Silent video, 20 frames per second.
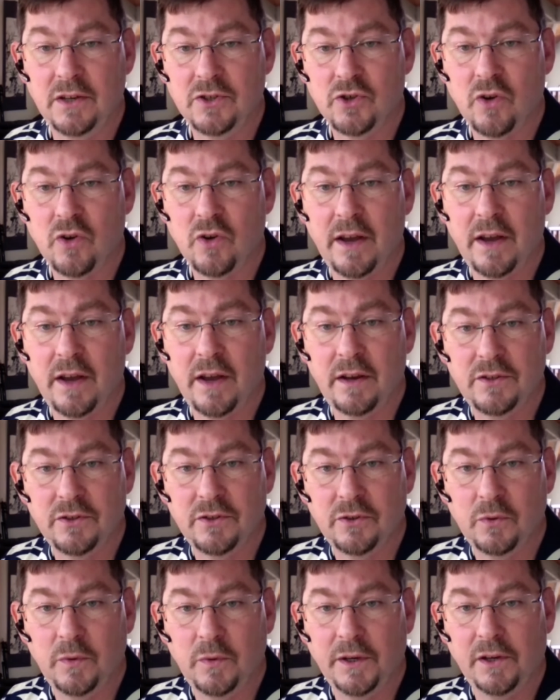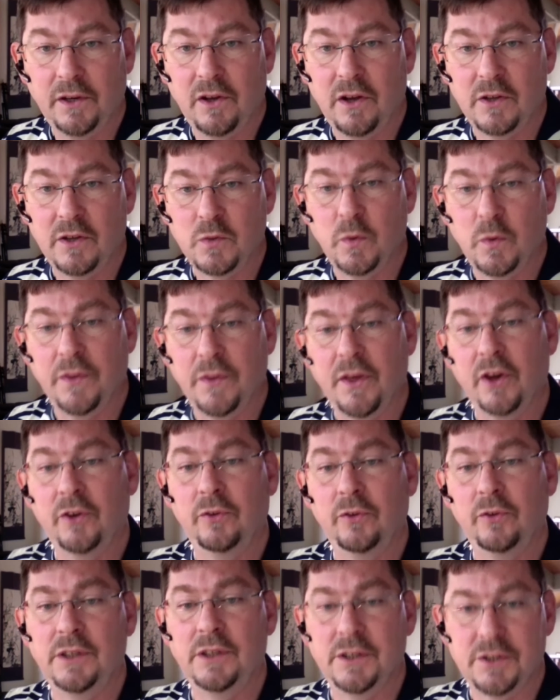try to do win-loss with
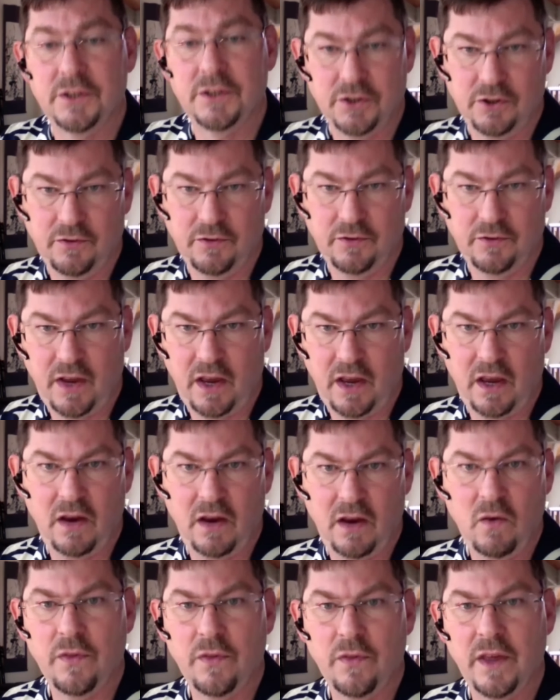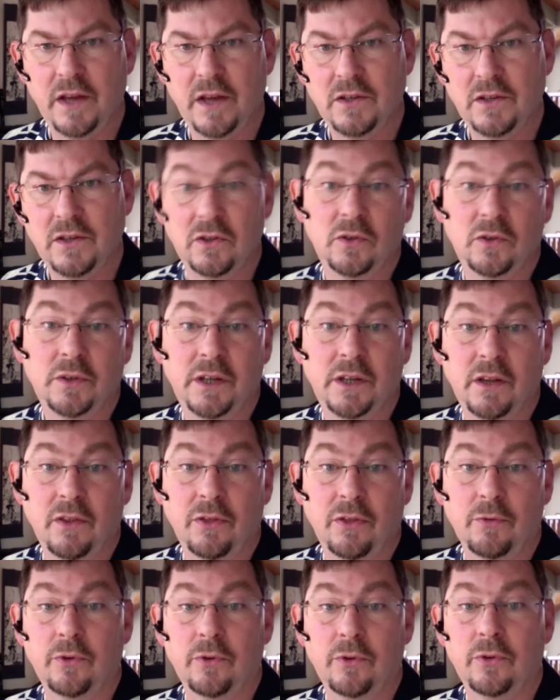only a survey, or they do
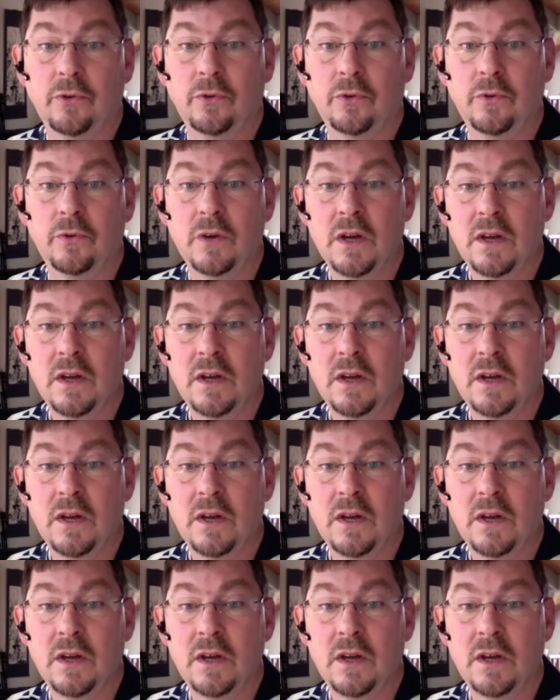it through,